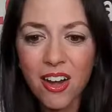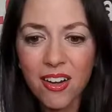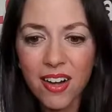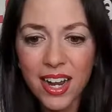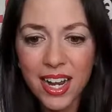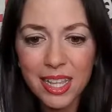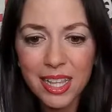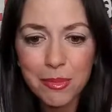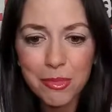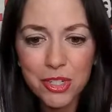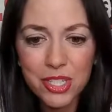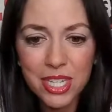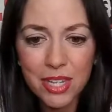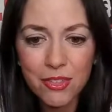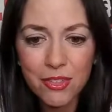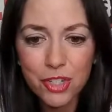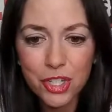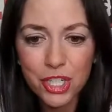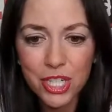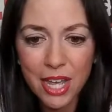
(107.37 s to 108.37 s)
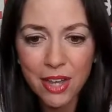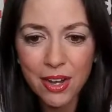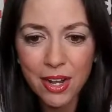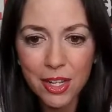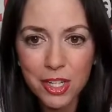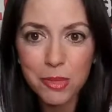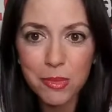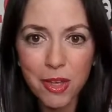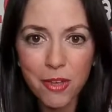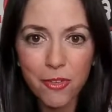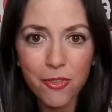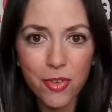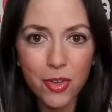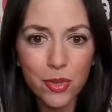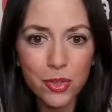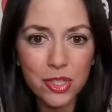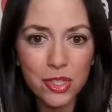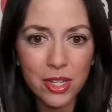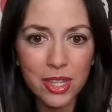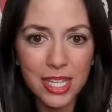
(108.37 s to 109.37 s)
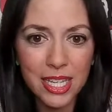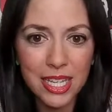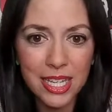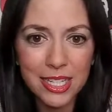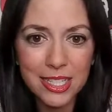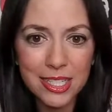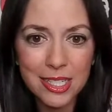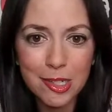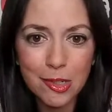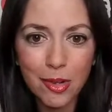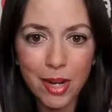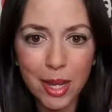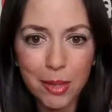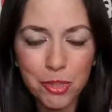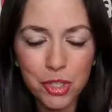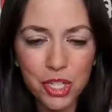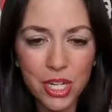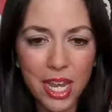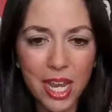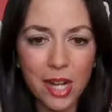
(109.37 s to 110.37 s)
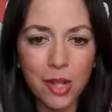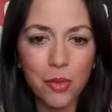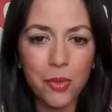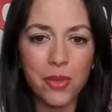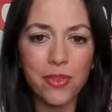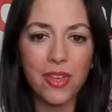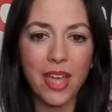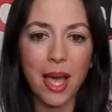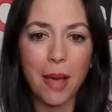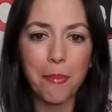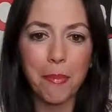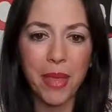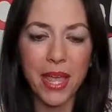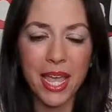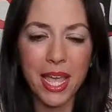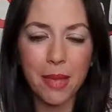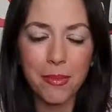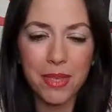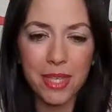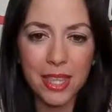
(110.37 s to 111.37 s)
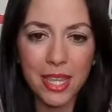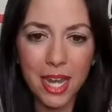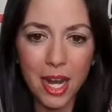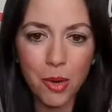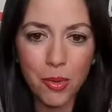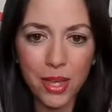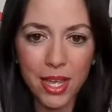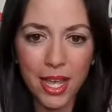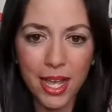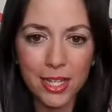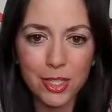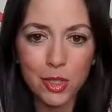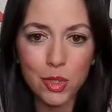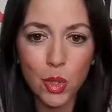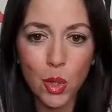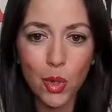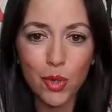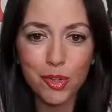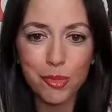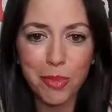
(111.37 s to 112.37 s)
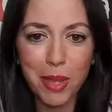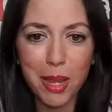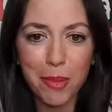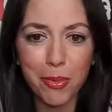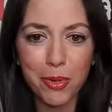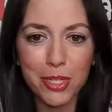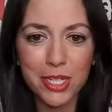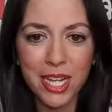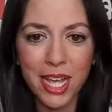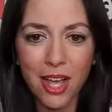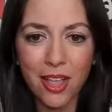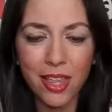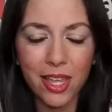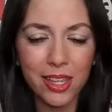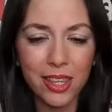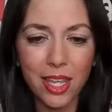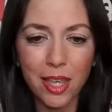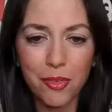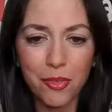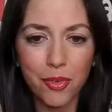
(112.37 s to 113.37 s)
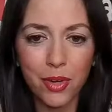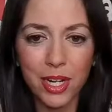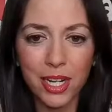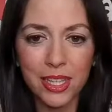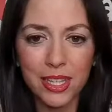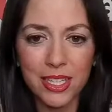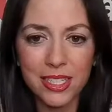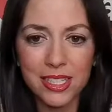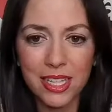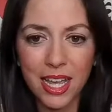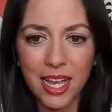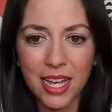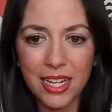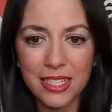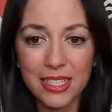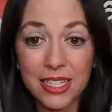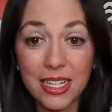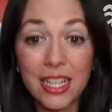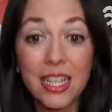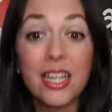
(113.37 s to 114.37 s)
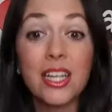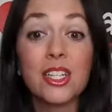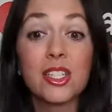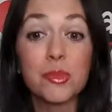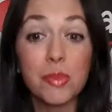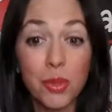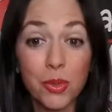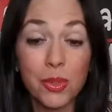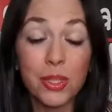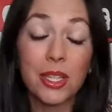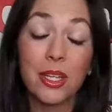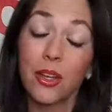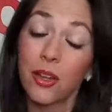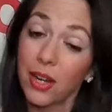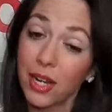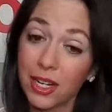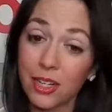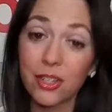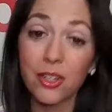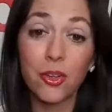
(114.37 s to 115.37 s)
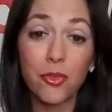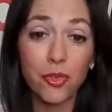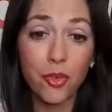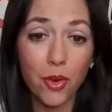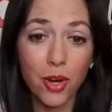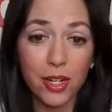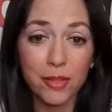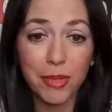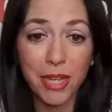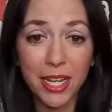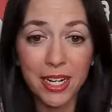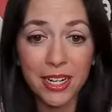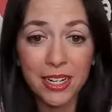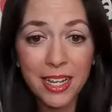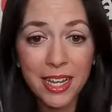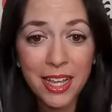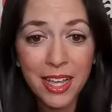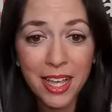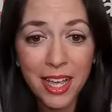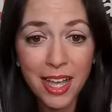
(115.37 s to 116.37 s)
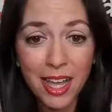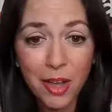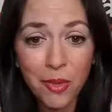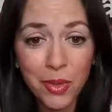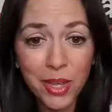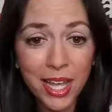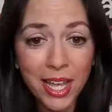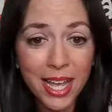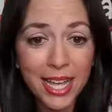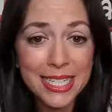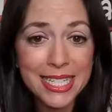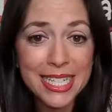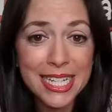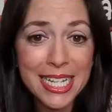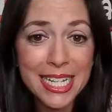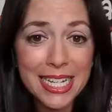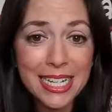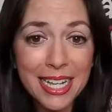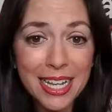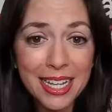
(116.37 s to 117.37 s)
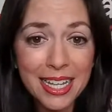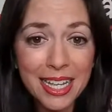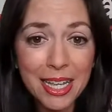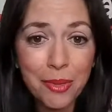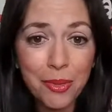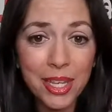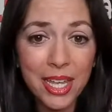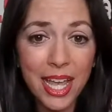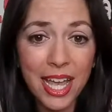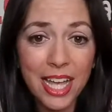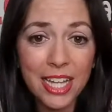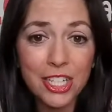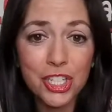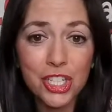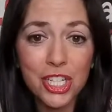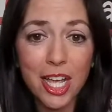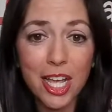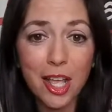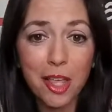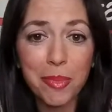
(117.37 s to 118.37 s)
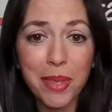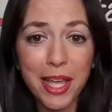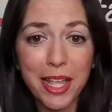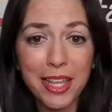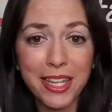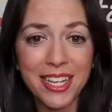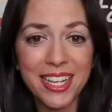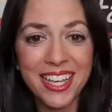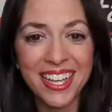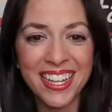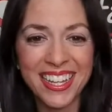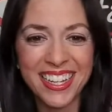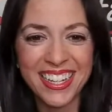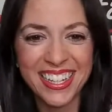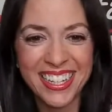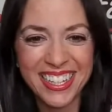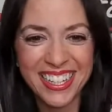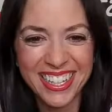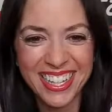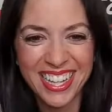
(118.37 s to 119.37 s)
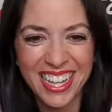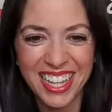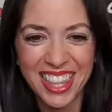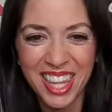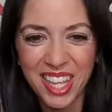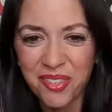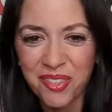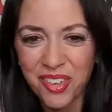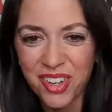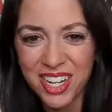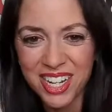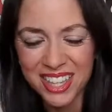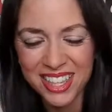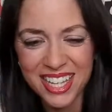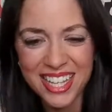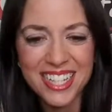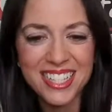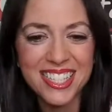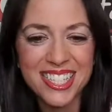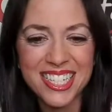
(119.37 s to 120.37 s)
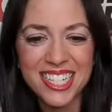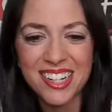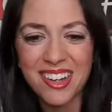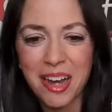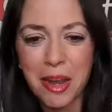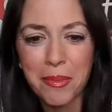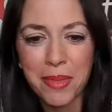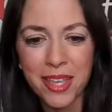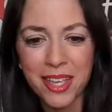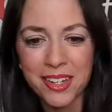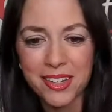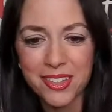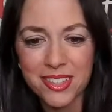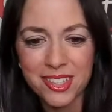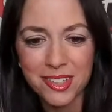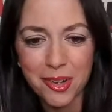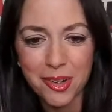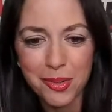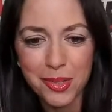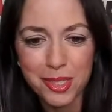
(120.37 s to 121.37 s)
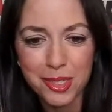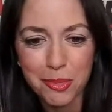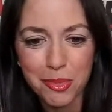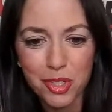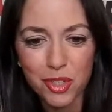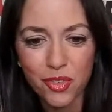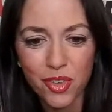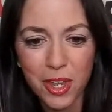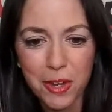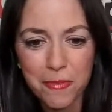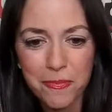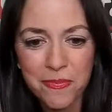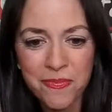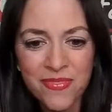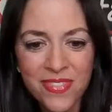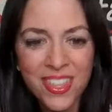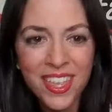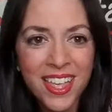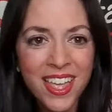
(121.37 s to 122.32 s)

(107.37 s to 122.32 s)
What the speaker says: All right, let me just give a shout out to my folks on the Instagram channel. We've got Pam in there. We got Stoned Paper Towel. I love reading these guys. Smokey, all right, go for it, man. We got Tina and we got Shell Belly. I love reading the Instagram handles. They're always so much fun.